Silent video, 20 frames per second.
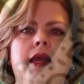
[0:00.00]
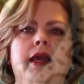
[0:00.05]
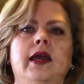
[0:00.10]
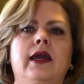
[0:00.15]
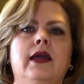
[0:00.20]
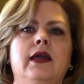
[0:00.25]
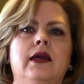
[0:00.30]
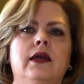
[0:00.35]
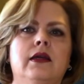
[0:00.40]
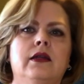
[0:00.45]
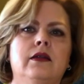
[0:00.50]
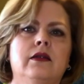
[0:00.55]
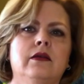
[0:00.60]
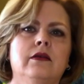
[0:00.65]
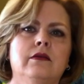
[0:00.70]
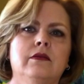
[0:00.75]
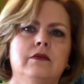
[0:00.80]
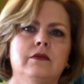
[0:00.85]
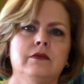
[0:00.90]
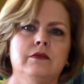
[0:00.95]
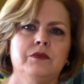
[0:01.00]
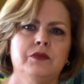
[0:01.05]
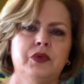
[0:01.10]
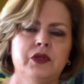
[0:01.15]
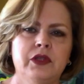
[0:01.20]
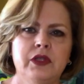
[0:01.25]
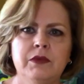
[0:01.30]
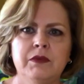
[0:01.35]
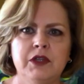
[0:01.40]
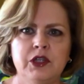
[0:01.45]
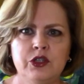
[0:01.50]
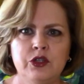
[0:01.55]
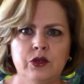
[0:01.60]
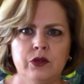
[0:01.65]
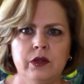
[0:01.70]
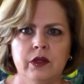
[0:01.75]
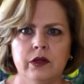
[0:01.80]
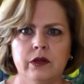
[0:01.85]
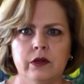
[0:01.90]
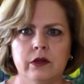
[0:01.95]
and put them
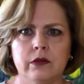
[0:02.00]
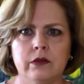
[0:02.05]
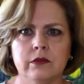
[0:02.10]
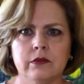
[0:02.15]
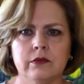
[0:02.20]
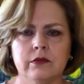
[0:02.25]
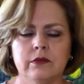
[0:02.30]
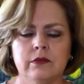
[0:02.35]
into their